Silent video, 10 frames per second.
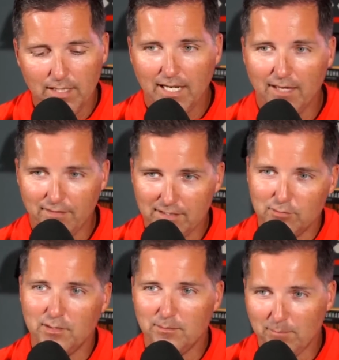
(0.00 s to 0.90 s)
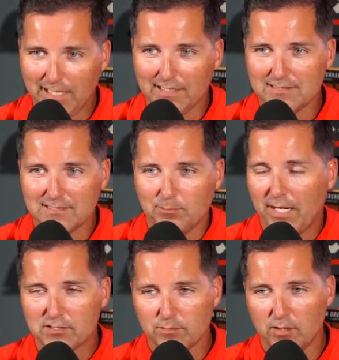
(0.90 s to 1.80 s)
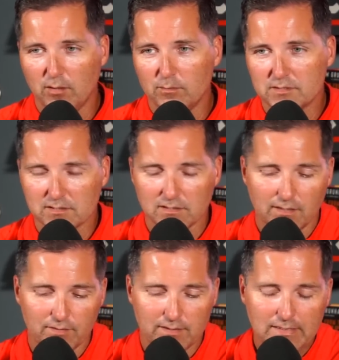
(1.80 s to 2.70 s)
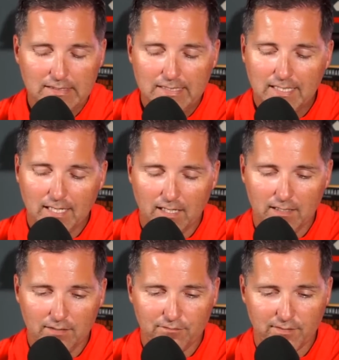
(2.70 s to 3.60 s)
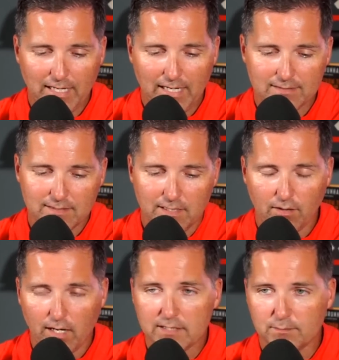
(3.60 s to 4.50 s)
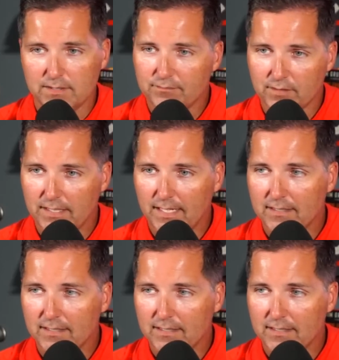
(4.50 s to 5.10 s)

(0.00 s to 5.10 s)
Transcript: And then you immediately see Patrick Mahomes just loving uh, it for the guys that he grinds with every day.